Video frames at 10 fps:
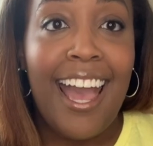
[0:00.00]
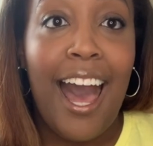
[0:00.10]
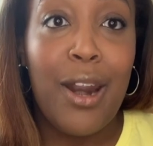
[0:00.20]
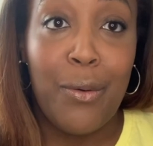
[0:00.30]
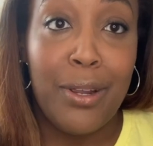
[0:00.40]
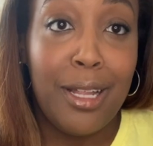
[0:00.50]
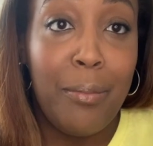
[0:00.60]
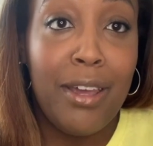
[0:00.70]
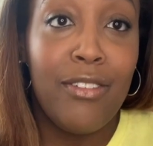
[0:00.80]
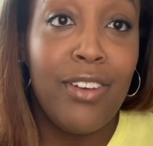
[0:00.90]
how to really
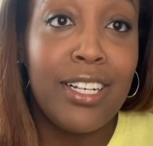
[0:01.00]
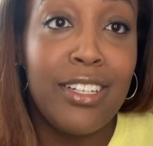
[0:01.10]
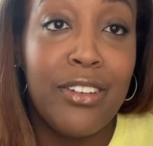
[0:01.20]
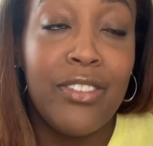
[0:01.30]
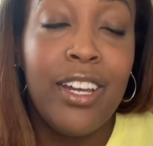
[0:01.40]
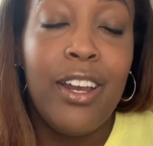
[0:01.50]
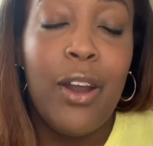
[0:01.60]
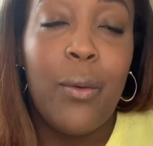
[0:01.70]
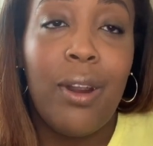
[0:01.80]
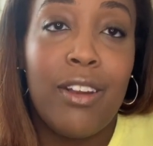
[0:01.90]
be effective
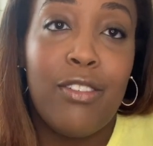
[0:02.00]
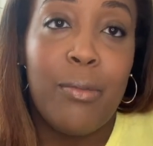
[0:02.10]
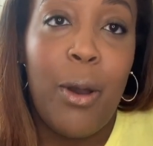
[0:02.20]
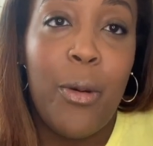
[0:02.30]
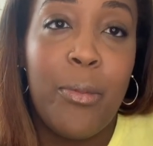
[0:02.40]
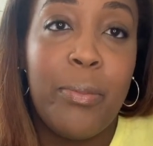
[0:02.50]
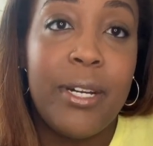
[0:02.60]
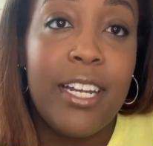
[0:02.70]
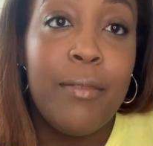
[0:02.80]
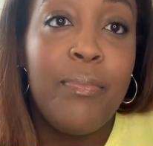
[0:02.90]
working from home,
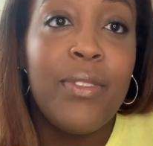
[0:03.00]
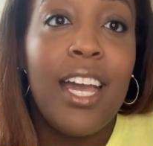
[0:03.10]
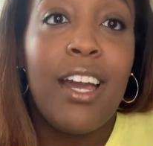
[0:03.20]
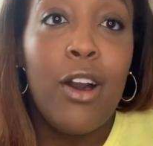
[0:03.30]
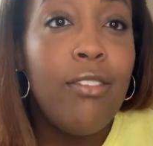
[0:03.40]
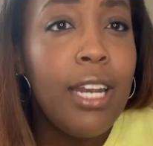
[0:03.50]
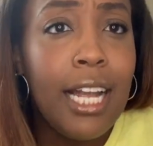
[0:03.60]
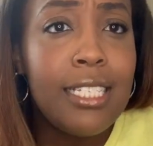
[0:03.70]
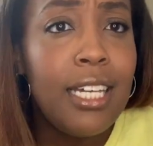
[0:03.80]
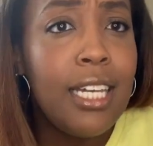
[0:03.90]
but
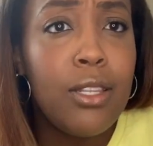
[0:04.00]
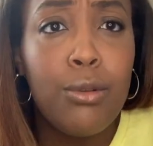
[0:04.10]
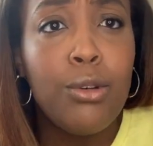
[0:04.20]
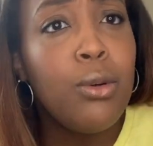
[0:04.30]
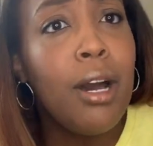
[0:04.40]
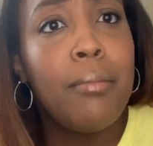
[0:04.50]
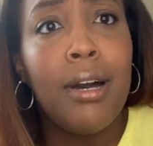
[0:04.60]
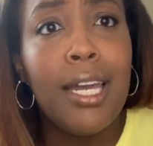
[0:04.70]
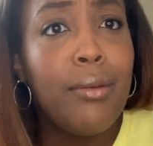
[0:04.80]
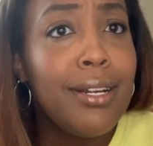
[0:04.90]
COVID-19 threw a
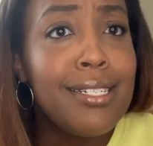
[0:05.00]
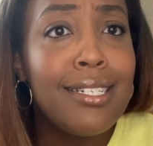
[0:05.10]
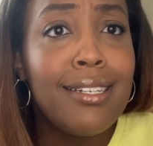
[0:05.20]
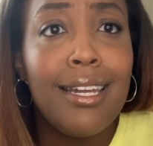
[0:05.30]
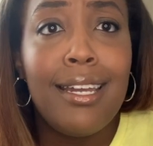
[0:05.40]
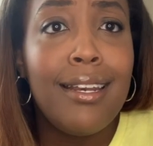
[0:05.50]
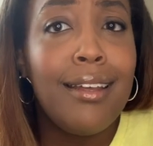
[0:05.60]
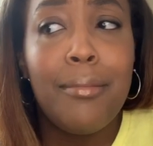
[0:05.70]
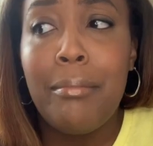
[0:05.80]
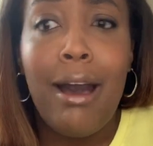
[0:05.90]
monkey wrench in
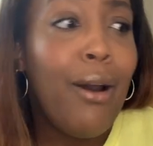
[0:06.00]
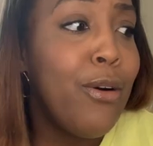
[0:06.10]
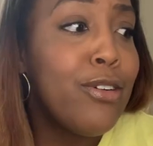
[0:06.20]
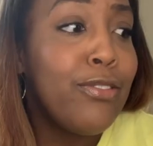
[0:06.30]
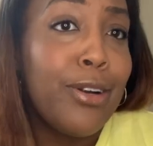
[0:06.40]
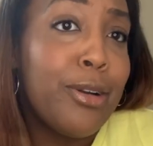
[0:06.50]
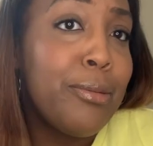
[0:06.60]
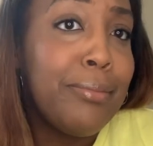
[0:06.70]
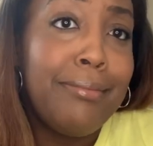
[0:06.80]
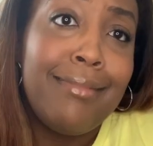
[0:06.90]
my whole
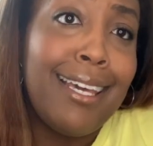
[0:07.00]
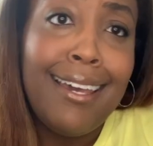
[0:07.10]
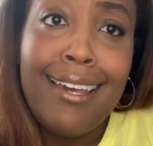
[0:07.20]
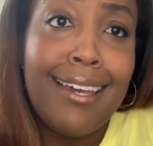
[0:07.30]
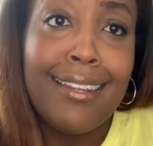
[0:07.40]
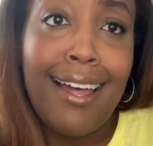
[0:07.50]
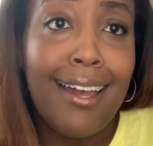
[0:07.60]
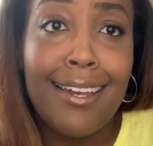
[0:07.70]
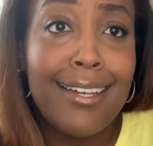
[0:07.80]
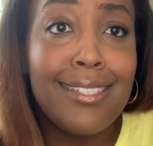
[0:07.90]
firm gig.
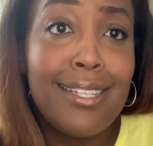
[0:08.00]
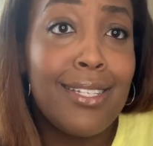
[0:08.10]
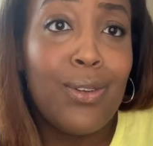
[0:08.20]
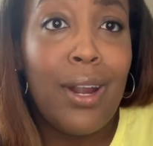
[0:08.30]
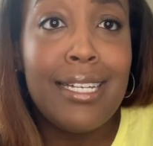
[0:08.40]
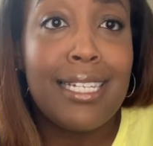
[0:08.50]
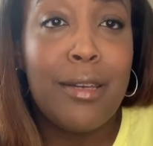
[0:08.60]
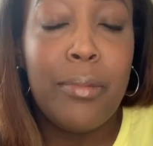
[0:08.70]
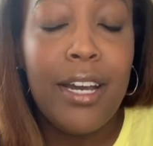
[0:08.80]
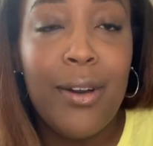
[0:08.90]
Like it's it's
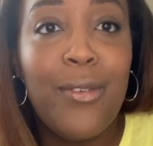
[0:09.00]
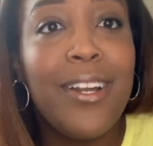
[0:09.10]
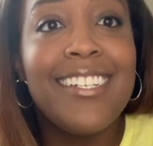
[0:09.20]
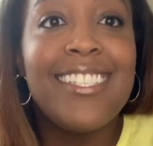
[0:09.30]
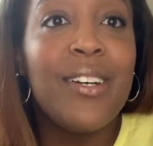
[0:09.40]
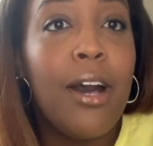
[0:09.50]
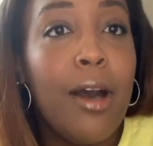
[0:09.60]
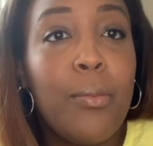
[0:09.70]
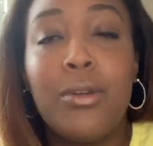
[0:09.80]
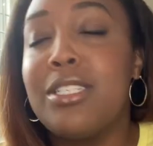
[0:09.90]
crazy, but we're still
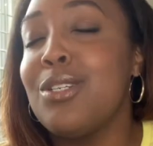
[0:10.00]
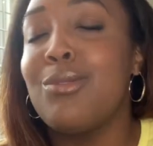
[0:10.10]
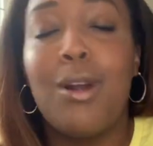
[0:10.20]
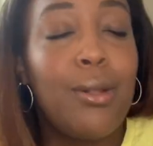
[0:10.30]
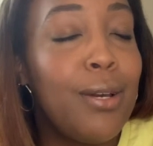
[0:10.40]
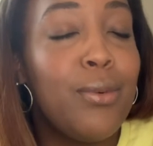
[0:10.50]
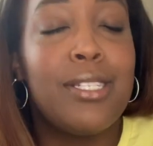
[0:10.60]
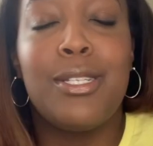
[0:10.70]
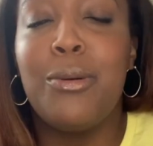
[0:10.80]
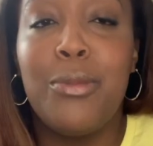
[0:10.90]
up, we're still rolling, we're
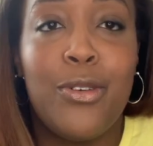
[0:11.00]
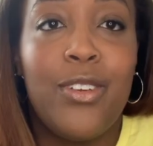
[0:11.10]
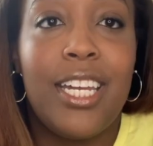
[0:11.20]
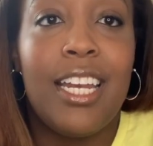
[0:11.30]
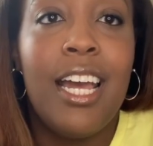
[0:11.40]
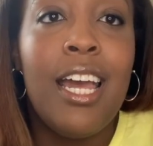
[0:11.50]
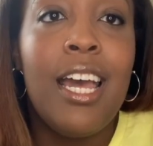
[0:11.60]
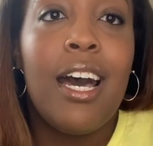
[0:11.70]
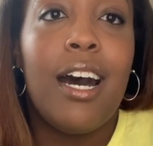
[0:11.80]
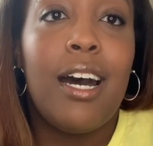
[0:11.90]
still moving
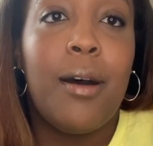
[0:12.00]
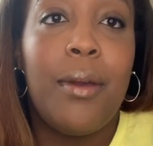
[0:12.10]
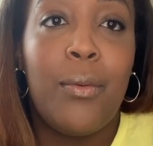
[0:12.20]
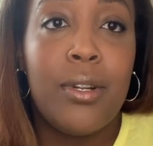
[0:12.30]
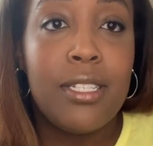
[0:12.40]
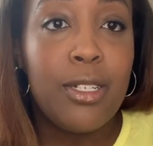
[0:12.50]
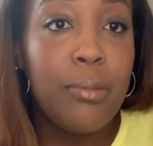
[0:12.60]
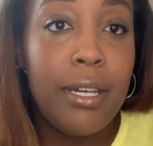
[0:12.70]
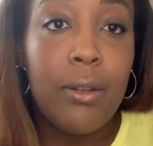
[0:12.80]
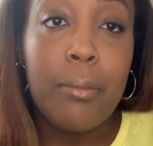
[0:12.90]
um, and we're still
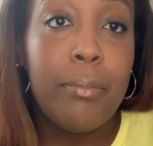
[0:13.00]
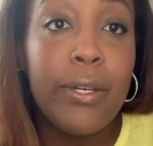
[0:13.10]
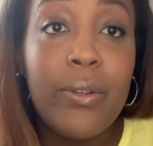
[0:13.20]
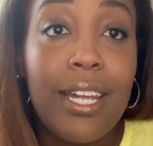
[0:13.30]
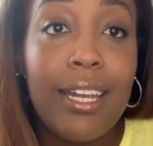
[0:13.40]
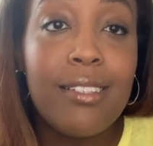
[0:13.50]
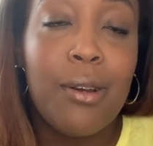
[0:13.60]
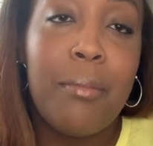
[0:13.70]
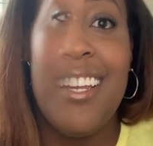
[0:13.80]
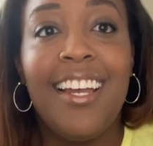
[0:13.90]
build, building.
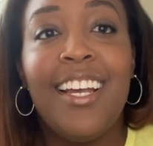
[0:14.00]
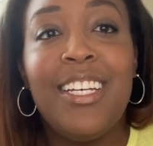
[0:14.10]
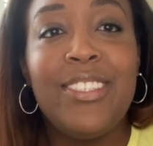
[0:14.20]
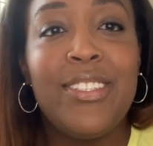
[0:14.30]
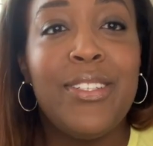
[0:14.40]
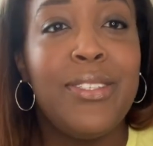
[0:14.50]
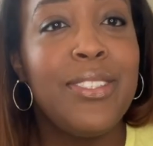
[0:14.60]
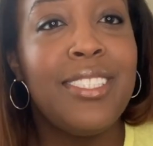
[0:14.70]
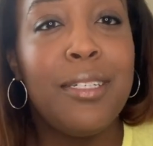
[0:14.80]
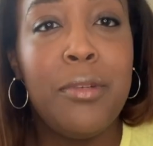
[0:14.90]
So I'm thankful. So those
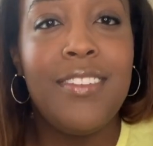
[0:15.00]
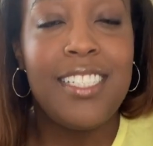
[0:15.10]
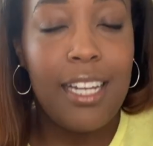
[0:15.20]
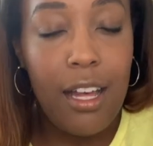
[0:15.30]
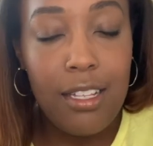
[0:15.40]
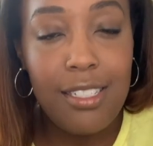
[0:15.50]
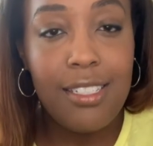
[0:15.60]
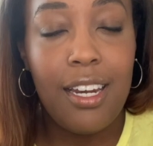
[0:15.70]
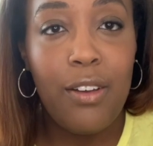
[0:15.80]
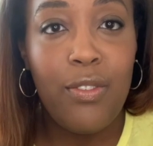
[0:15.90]
are some of the challenges
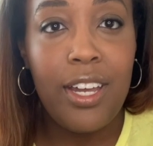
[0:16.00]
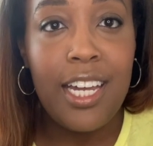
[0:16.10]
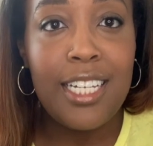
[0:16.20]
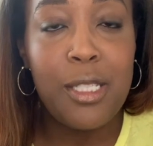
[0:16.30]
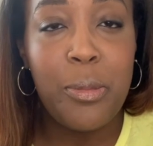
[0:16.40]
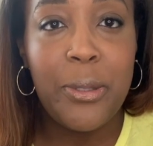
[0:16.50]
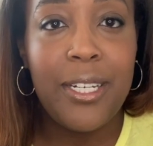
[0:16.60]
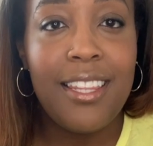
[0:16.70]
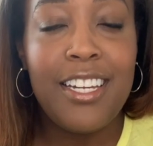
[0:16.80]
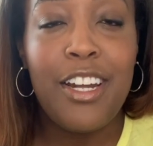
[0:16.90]
that I faced,
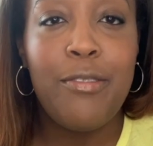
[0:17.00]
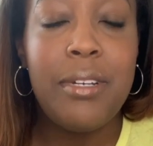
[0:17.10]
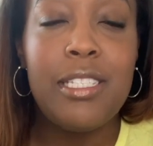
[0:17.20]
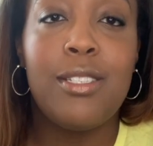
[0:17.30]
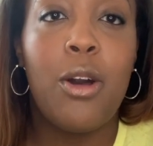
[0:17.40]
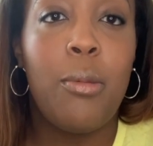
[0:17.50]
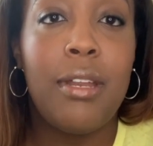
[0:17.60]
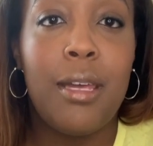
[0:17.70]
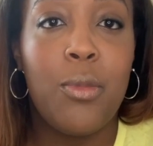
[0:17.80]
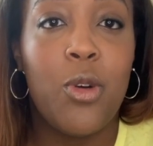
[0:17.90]
but there have been so
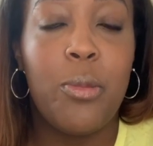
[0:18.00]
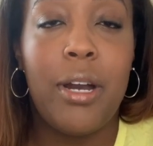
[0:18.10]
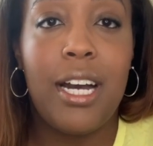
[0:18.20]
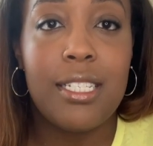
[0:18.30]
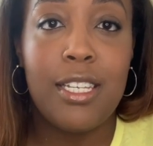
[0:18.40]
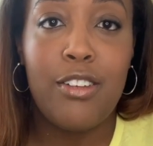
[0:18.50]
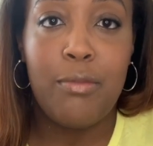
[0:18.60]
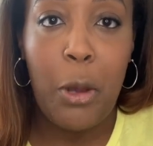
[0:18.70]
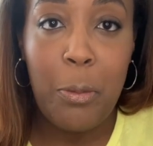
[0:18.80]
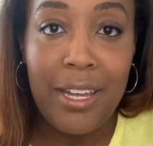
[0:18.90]
many more positive
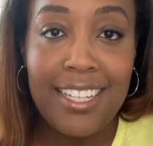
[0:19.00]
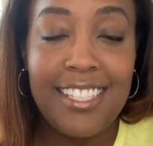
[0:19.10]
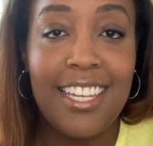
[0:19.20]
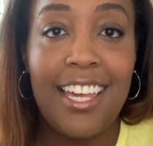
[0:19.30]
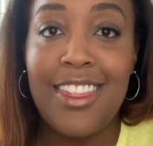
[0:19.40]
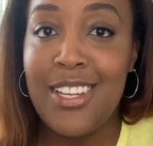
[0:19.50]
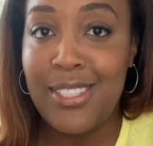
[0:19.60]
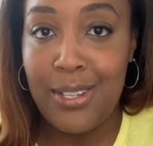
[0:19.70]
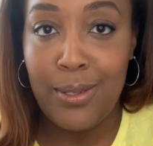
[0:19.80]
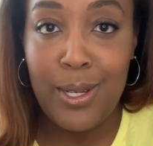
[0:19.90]
moments in this
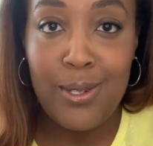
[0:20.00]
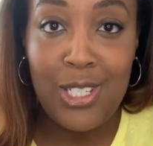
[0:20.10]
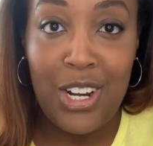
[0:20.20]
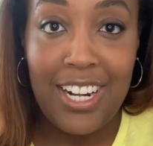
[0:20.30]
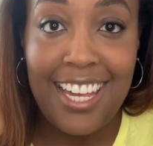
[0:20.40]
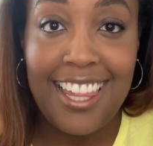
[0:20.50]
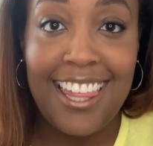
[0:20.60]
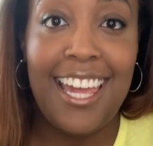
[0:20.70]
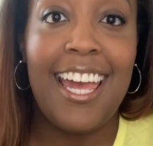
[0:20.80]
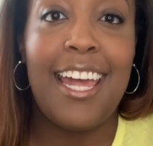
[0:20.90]
solo journey
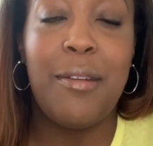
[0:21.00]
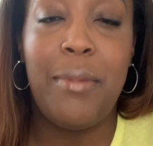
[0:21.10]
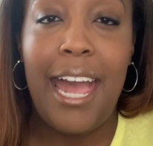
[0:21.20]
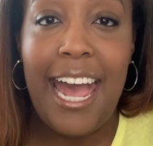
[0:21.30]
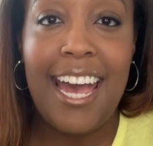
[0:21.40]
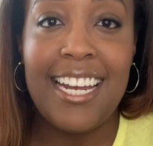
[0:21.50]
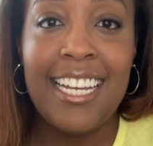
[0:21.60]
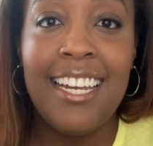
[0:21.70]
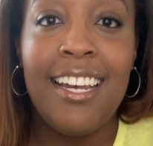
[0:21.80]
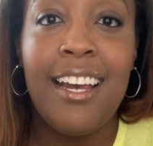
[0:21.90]
than bad.
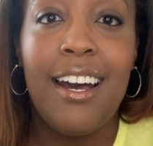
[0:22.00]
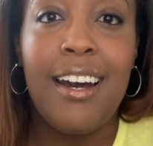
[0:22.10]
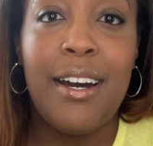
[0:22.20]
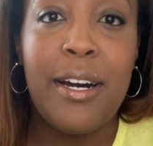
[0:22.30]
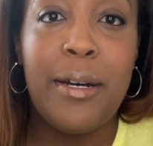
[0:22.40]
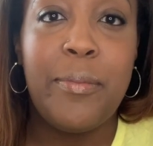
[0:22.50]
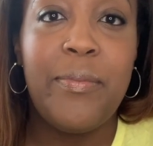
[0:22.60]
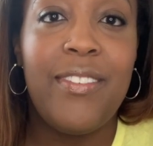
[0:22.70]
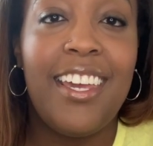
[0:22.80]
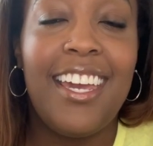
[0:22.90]

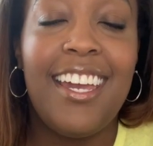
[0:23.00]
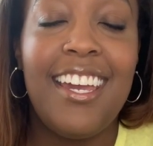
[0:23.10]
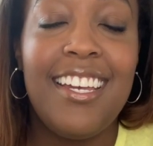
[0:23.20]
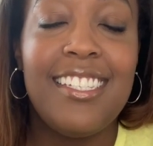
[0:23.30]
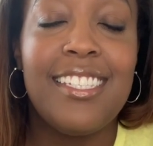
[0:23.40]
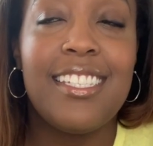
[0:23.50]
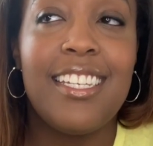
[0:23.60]
Um, it is